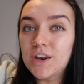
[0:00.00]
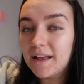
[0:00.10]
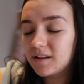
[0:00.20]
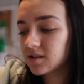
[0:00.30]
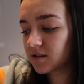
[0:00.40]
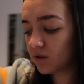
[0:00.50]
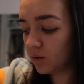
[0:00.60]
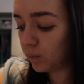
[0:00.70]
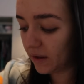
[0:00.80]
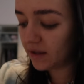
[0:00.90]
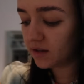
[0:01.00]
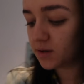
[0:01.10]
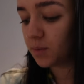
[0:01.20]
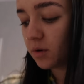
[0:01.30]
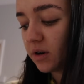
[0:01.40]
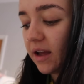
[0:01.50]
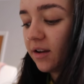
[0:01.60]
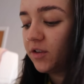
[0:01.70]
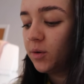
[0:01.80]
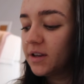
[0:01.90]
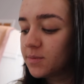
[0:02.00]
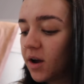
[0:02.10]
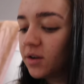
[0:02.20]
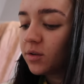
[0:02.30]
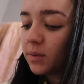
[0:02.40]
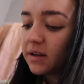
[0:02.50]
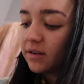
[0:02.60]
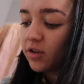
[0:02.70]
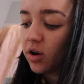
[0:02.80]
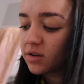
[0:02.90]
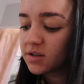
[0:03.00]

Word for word: next week so we were like a few weeks behind on the weekly vlog